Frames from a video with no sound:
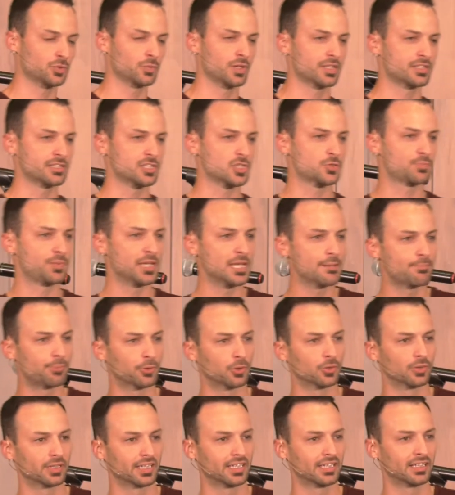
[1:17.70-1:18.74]
with his
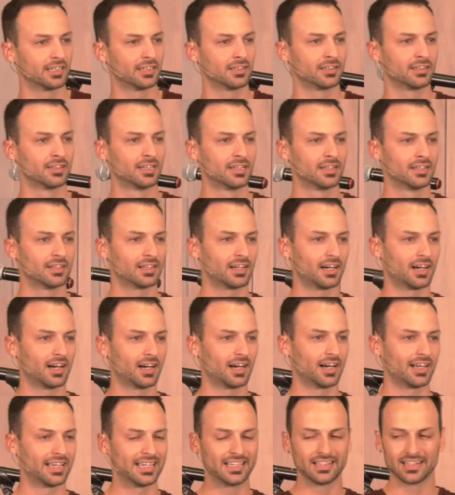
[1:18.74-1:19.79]
people in
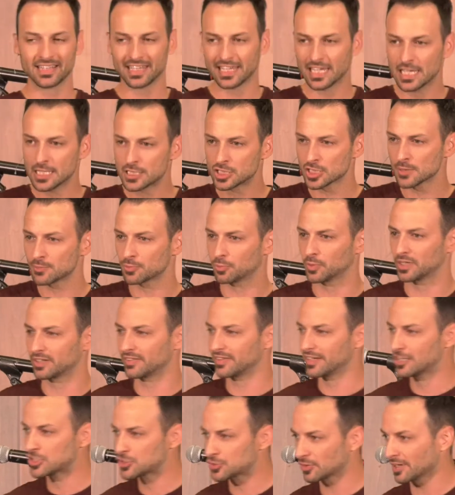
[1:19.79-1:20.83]
Egypt, when
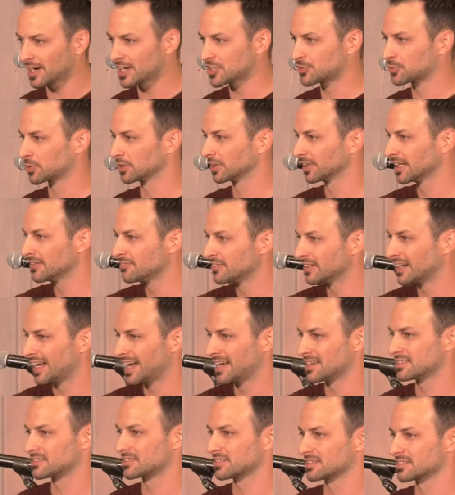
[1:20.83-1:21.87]
the Israelites were living
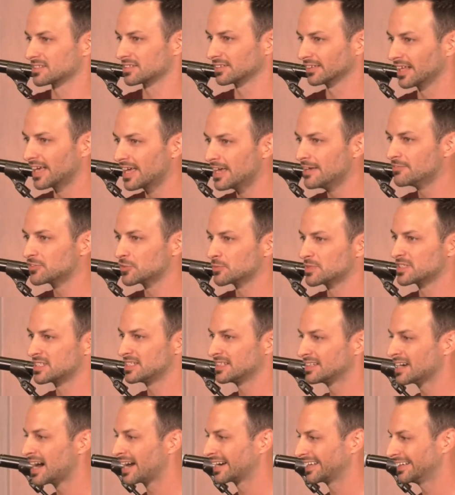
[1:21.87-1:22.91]
as slaves, and we see
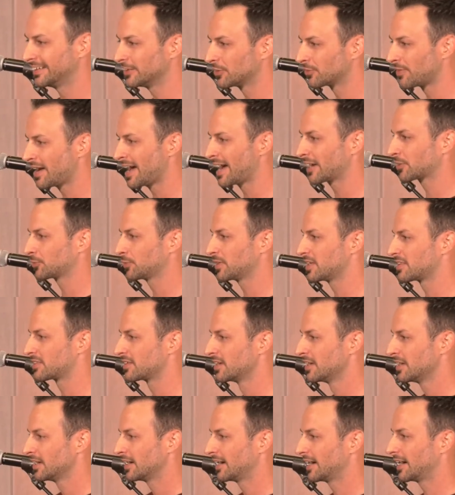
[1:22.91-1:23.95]
God interact with
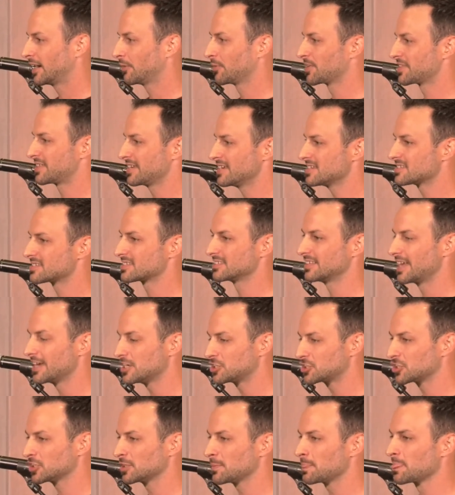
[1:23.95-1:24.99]
his
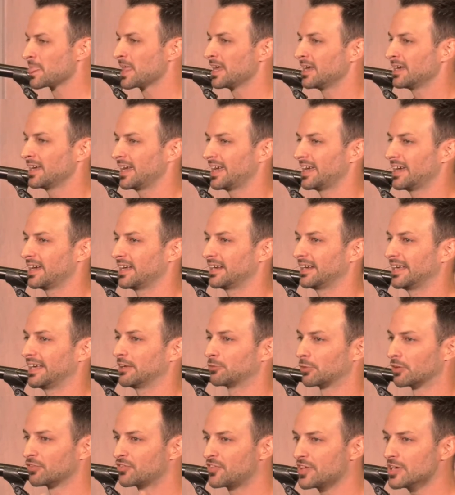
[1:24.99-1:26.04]
nation, and it
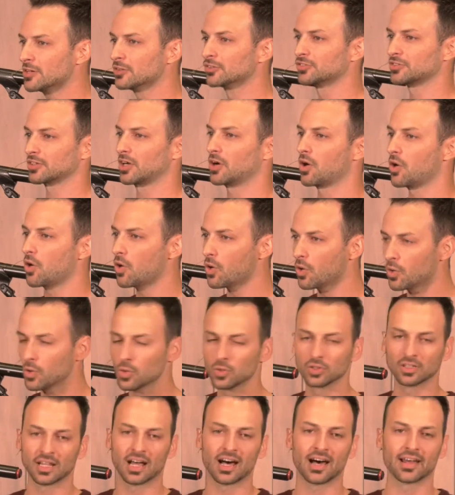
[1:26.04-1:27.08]
reveals a whole
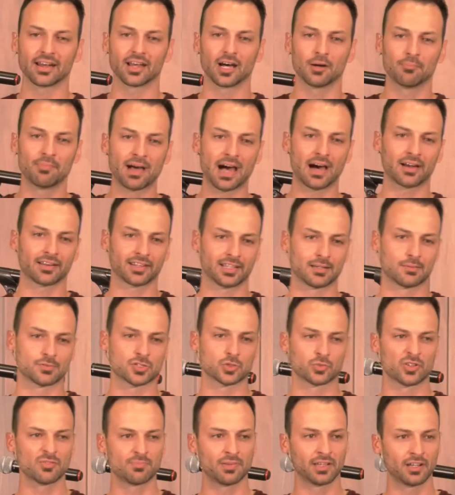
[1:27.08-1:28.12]
lot about him. So
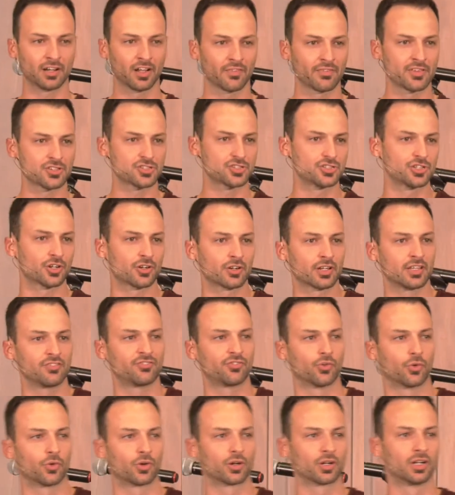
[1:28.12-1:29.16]
we've been on this journey
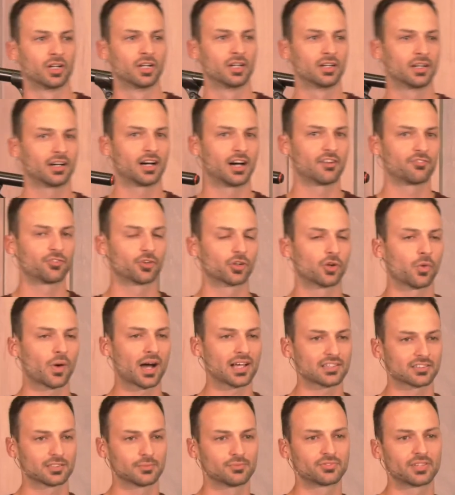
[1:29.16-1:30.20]
for
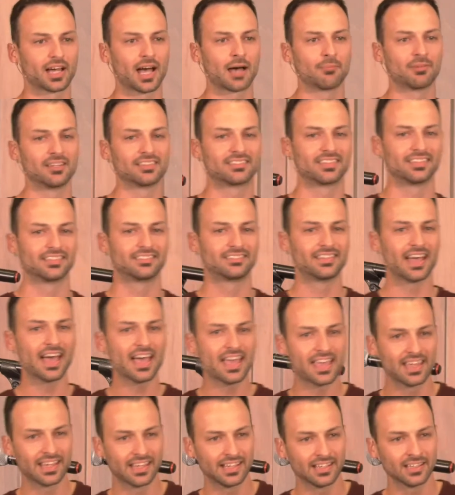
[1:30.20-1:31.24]
quite some time, and
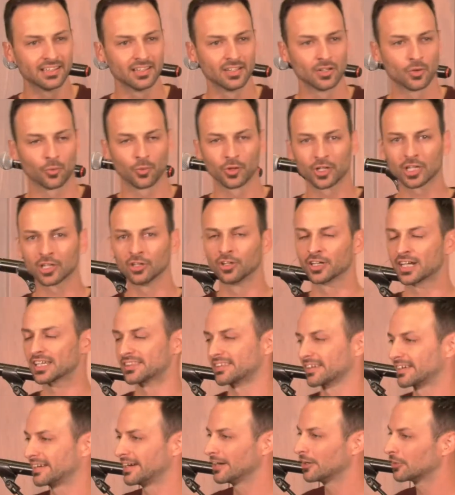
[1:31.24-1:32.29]
today we're going to look at
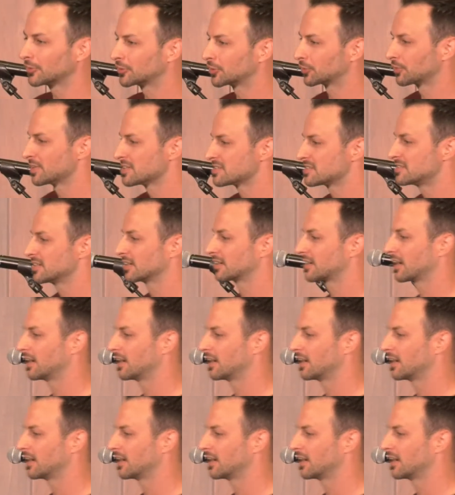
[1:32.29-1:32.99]
the characteristic